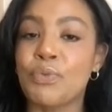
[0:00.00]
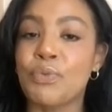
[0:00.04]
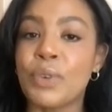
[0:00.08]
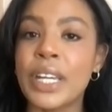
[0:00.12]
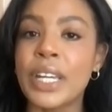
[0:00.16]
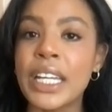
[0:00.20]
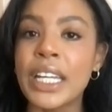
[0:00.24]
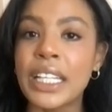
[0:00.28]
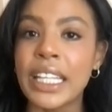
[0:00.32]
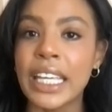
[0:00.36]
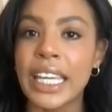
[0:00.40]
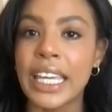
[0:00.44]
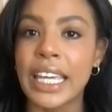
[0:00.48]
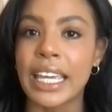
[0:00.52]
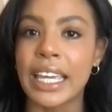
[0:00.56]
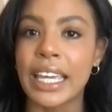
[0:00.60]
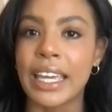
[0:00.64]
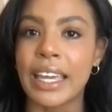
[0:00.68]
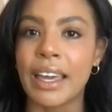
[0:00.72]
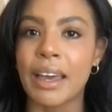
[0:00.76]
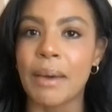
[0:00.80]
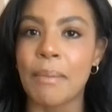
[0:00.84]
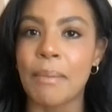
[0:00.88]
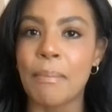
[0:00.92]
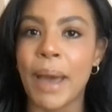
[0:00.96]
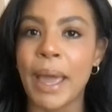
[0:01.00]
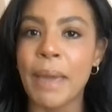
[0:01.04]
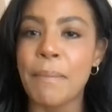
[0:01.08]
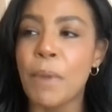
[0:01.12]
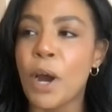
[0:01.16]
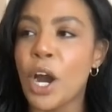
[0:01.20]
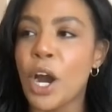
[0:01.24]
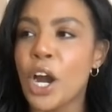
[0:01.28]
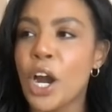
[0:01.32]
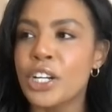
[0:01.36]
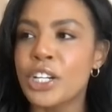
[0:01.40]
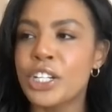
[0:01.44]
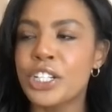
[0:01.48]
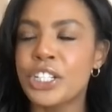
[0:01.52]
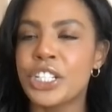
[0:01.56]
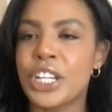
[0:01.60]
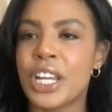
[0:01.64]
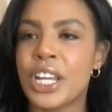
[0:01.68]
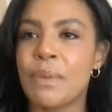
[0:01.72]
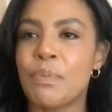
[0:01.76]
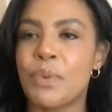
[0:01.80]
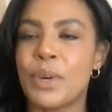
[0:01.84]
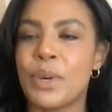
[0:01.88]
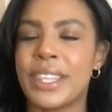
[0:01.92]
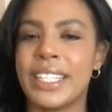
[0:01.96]
really, my
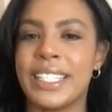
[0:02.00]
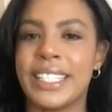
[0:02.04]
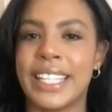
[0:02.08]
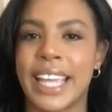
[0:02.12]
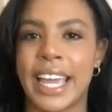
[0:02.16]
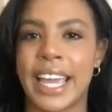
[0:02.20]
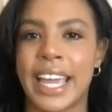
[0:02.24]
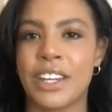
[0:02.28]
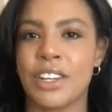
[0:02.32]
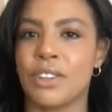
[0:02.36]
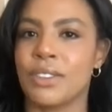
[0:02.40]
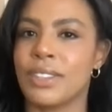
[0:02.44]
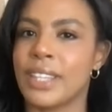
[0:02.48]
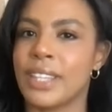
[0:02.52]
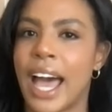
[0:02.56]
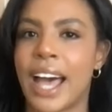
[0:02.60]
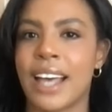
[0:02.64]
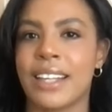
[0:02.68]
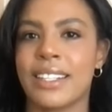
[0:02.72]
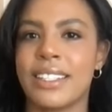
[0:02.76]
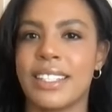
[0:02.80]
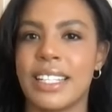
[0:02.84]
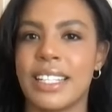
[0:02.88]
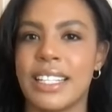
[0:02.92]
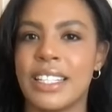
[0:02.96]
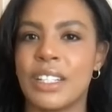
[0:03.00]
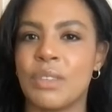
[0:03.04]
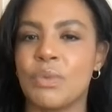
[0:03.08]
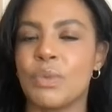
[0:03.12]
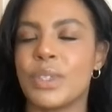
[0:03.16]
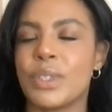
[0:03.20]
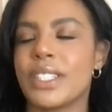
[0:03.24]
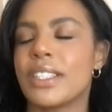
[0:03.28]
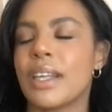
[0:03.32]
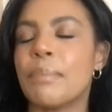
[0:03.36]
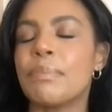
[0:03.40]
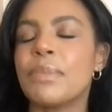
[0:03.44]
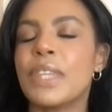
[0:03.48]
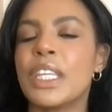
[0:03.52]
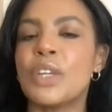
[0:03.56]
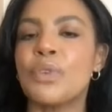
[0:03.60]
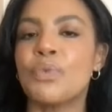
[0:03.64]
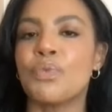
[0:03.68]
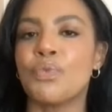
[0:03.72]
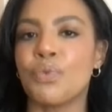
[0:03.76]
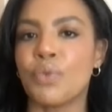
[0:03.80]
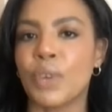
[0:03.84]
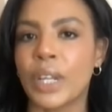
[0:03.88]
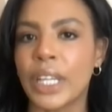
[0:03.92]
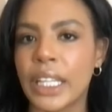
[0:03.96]
partnership with Daniel last season was
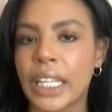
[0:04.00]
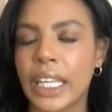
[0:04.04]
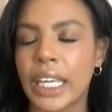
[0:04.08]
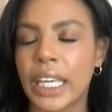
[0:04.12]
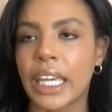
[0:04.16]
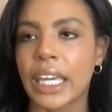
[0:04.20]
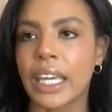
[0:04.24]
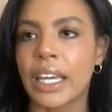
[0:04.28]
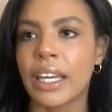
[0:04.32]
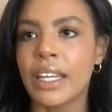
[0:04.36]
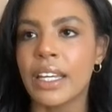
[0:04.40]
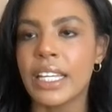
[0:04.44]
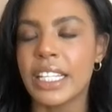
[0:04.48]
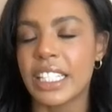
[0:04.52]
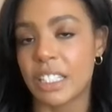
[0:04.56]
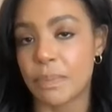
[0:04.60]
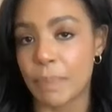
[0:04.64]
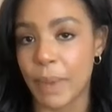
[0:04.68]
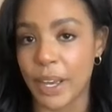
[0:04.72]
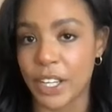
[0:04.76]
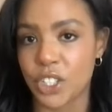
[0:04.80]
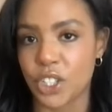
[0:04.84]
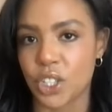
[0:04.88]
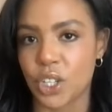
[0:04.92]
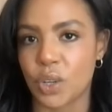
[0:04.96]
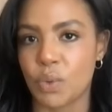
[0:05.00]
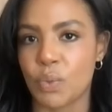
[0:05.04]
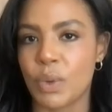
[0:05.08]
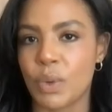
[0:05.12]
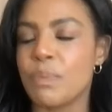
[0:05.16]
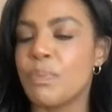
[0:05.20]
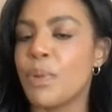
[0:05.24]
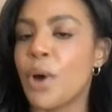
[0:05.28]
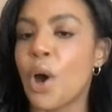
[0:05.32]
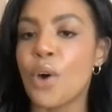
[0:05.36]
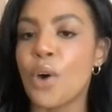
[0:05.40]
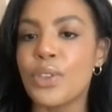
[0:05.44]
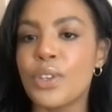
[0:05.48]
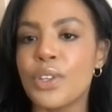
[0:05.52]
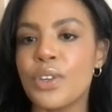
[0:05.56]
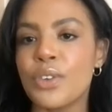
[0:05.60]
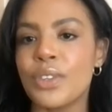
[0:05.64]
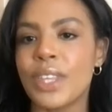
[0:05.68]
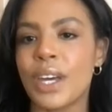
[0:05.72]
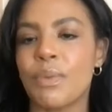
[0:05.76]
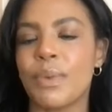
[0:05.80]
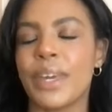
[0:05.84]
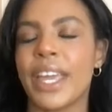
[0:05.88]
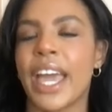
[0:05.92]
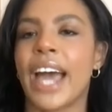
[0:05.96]
something really special. We both
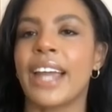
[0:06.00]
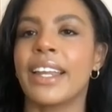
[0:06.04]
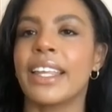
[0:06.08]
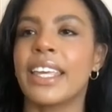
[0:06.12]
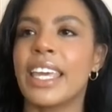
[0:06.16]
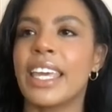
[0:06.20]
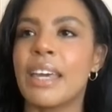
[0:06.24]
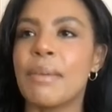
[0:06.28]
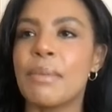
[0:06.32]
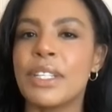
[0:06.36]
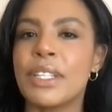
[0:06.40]
knew that we had